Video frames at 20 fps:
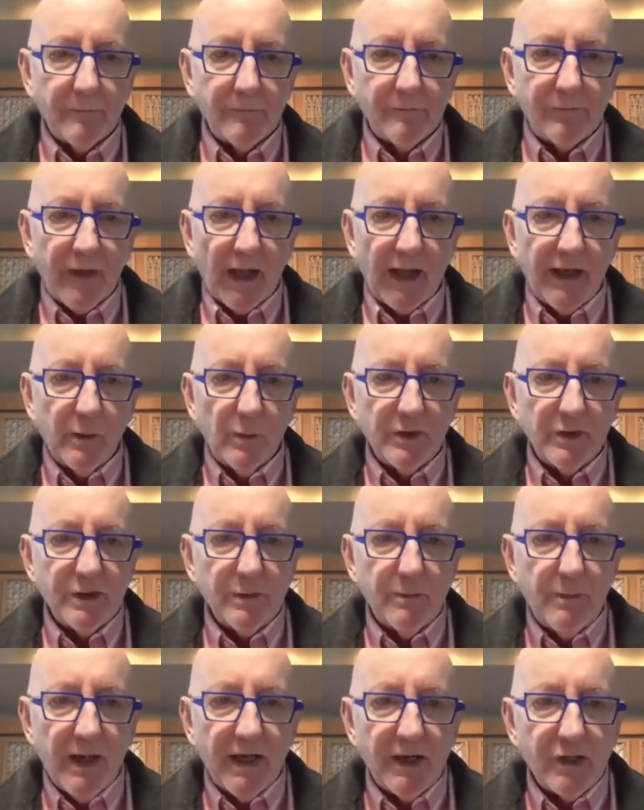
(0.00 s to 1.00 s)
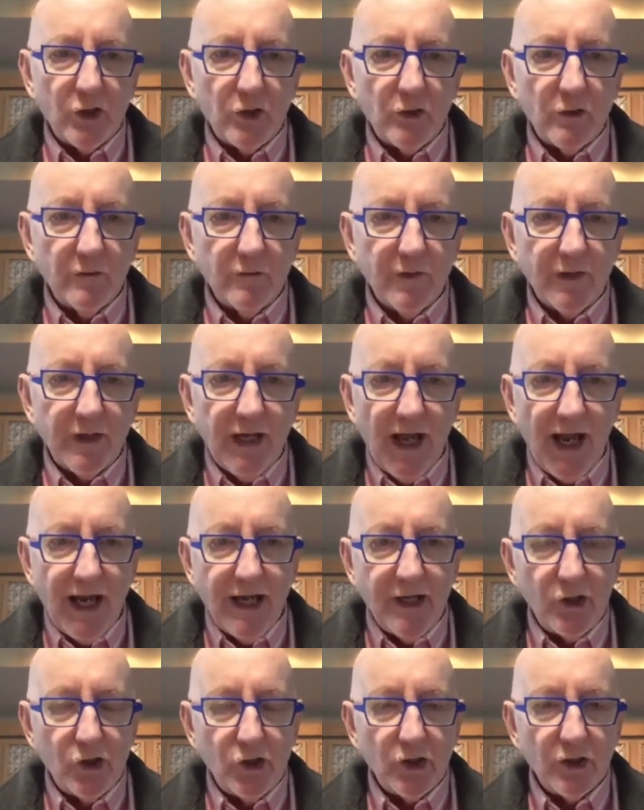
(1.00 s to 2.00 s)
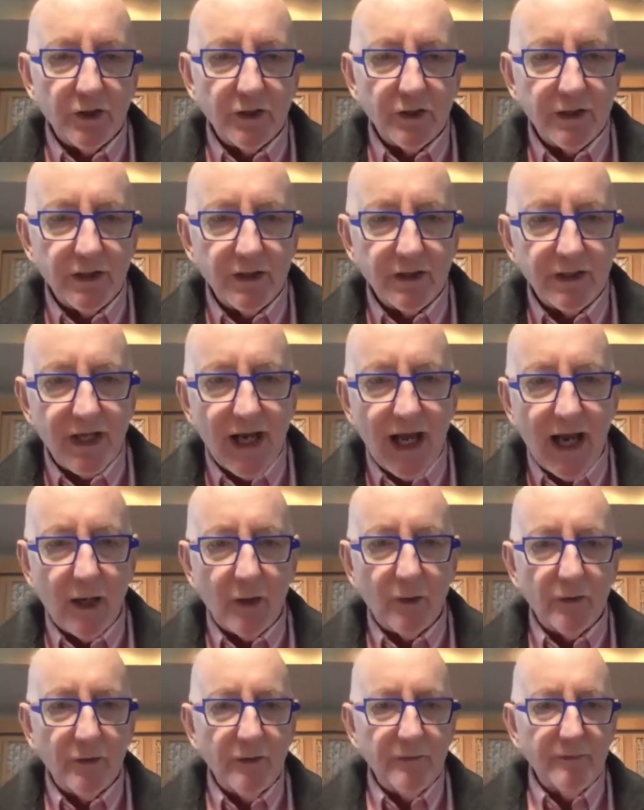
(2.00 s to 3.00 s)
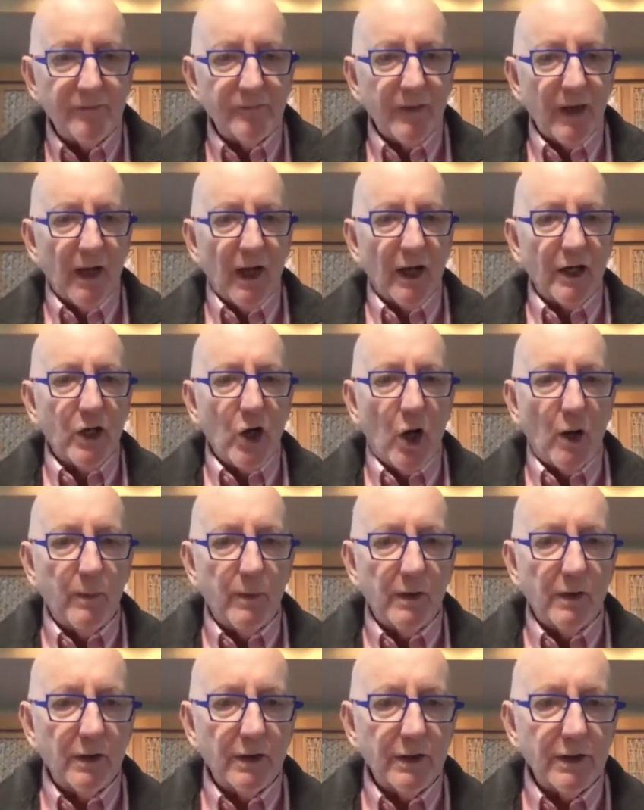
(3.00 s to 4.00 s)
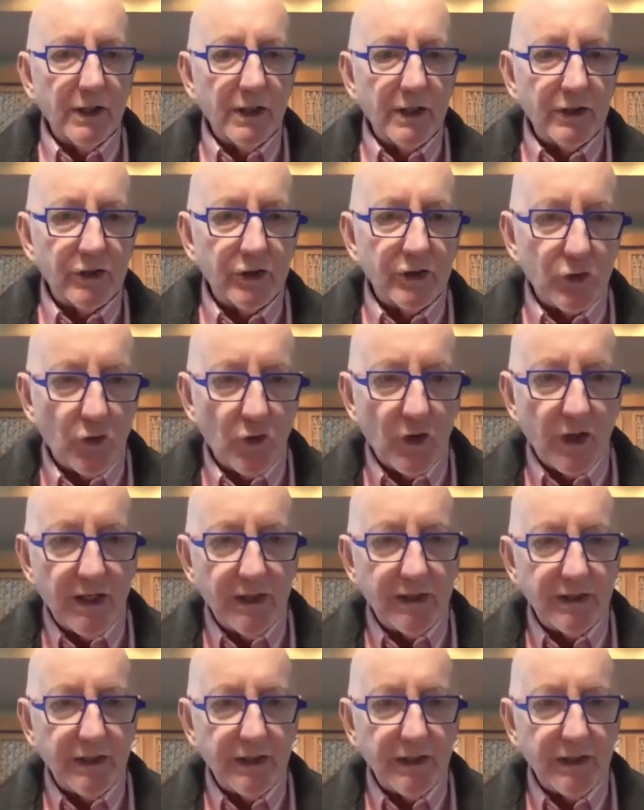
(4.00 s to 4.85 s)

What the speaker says: And it was a picture of an ancient town, a cobbled street.